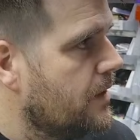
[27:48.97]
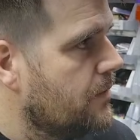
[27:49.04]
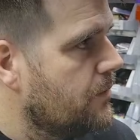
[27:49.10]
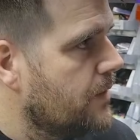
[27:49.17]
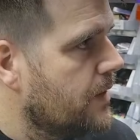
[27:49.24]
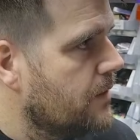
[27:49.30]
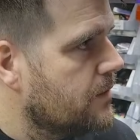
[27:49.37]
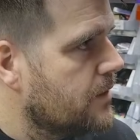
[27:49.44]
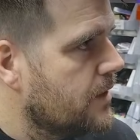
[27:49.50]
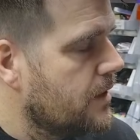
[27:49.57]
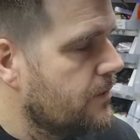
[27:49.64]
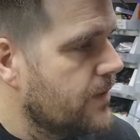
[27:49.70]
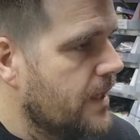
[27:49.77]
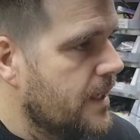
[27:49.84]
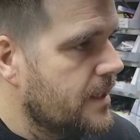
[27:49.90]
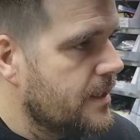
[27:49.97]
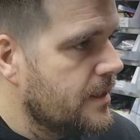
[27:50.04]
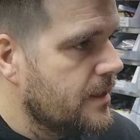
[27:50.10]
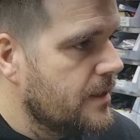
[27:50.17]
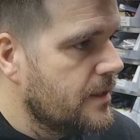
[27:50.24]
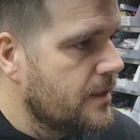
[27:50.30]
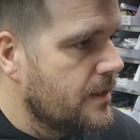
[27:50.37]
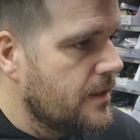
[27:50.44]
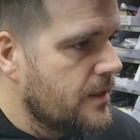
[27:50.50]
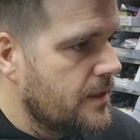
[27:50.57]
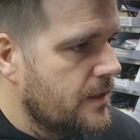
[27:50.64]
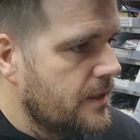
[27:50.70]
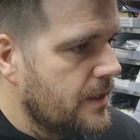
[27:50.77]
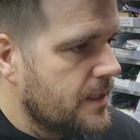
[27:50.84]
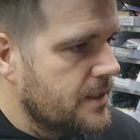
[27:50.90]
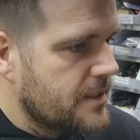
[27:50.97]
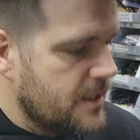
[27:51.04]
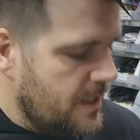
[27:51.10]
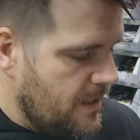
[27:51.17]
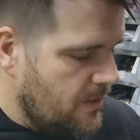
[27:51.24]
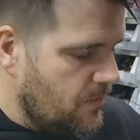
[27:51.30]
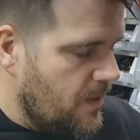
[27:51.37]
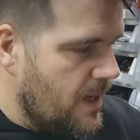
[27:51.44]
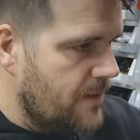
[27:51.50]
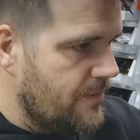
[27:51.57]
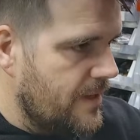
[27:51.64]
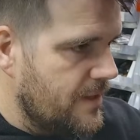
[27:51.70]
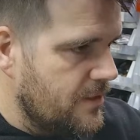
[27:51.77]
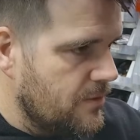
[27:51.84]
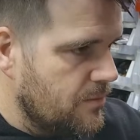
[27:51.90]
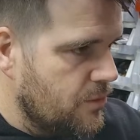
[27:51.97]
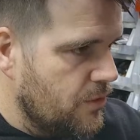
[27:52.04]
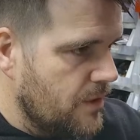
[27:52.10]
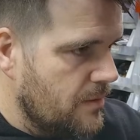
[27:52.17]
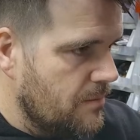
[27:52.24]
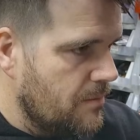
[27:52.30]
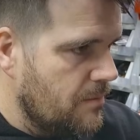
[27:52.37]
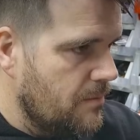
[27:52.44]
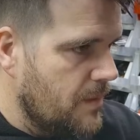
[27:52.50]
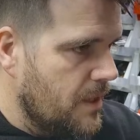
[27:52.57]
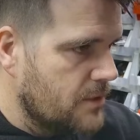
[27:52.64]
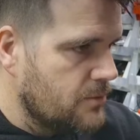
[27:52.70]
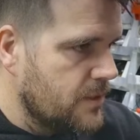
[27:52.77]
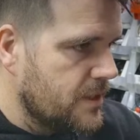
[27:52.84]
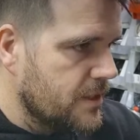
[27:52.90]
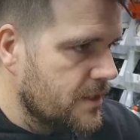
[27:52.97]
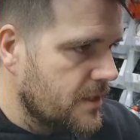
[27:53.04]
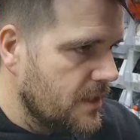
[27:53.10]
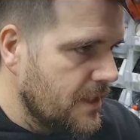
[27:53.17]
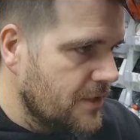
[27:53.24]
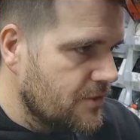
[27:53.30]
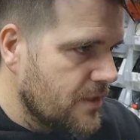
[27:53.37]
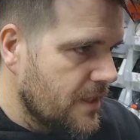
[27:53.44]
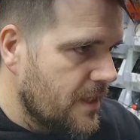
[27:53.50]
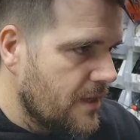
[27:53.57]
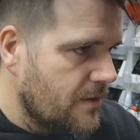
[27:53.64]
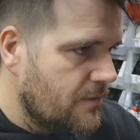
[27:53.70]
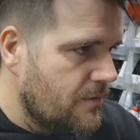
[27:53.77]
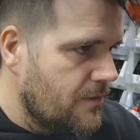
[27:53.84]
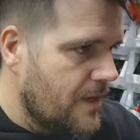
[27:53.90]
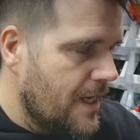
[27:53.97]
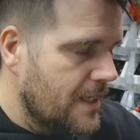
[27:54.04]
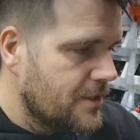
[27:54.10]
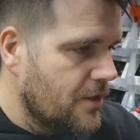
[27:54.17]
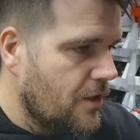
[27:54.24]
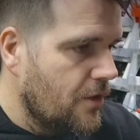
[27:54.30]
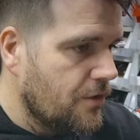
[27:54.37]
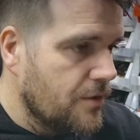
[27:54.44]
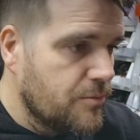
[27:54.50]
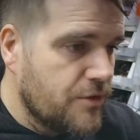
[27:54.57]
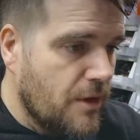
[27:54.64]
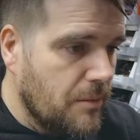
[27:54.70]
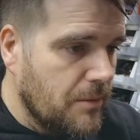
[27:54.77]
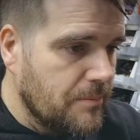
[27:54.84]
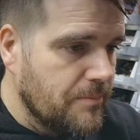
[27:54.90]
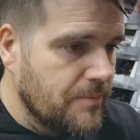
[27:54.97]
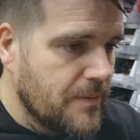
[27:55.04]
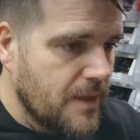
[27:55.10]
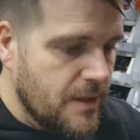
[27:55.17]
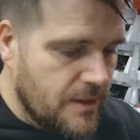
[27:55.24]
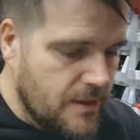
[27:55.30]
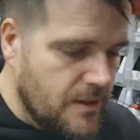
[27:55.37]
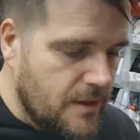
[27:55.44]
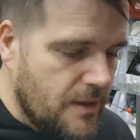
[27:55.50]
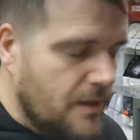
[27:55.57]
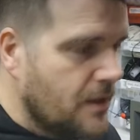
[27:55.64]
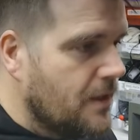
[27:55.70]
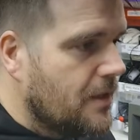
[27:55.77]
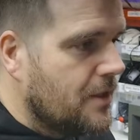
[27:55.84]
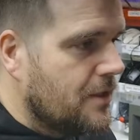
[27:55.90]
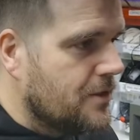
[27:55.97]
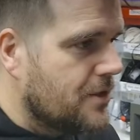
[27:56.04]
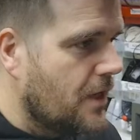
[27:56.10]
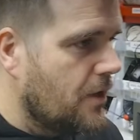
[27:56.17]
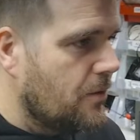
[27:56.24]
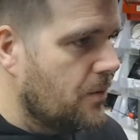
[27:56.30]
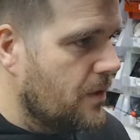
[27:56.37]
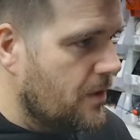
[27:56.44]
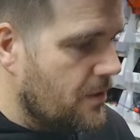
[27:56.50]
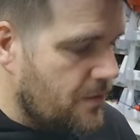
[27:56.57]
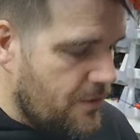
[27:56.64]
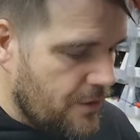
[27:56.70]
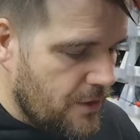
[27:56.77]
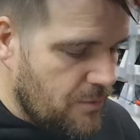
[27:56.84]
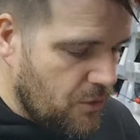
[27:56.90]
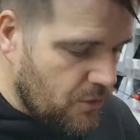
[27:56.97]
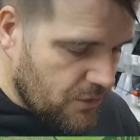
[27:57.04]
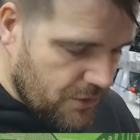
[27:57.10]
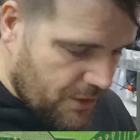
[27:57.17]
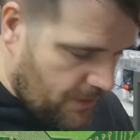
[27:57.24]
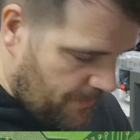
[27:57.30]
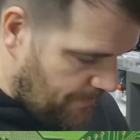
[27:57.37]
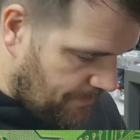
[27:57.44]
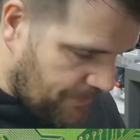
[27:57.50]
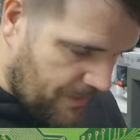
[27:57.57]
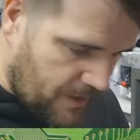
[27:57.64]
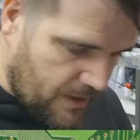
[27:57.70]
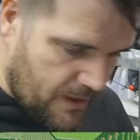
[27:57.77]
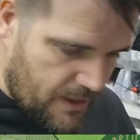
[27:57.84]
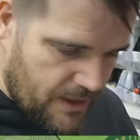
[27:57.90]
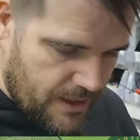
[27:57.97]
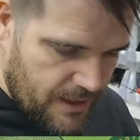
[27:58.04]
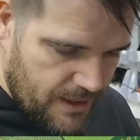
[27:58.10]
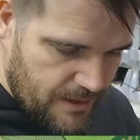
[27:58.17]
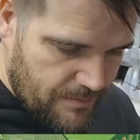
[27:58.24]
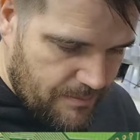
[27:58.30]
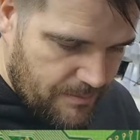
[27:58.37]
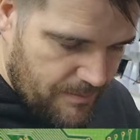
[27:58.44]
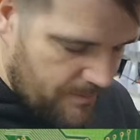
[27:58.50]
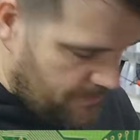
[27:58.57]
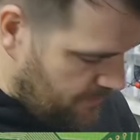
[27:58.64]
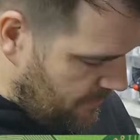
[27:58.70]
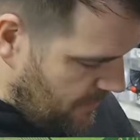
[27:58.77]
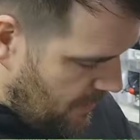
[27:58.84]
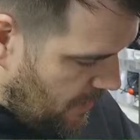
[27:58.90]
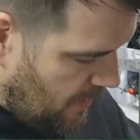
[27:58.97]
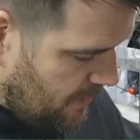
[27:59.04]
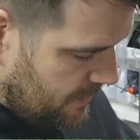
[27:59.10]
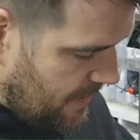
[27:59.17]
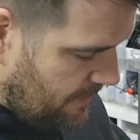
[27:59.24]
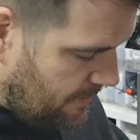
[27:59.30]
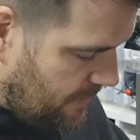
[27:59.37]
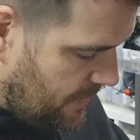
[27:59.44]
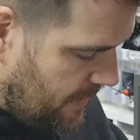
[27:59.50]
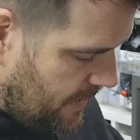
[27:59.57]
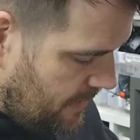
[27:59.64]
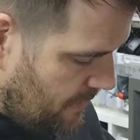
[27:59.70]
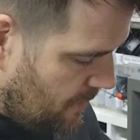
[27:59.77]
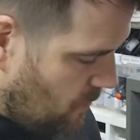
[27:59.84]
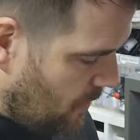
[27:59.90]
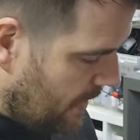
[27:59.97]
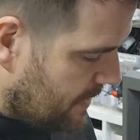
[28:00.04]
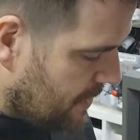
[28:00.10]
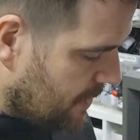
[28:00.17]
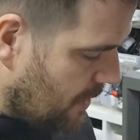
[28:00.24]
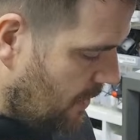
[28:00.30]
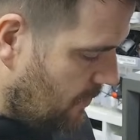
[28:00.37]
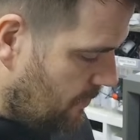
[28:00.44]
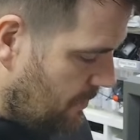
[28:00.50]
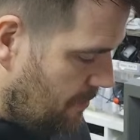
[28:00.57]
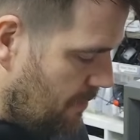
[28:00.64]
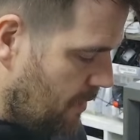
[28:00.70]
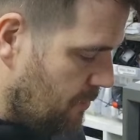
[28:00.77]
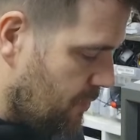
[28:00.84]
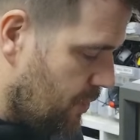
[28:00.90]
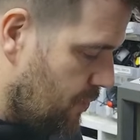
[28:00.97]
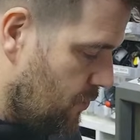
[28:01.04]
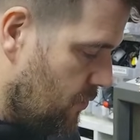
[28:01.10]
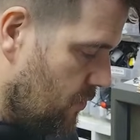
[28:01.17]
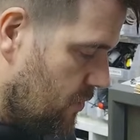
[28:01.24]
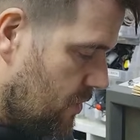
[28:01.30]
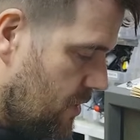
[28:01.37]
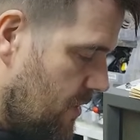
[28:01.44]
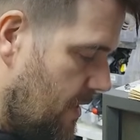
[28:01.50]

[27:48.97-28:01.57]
We go to the overhead. You can see where I've ended up putting my tweezers, literally right on the problem. So thermals are definitely the way to go for most shorts.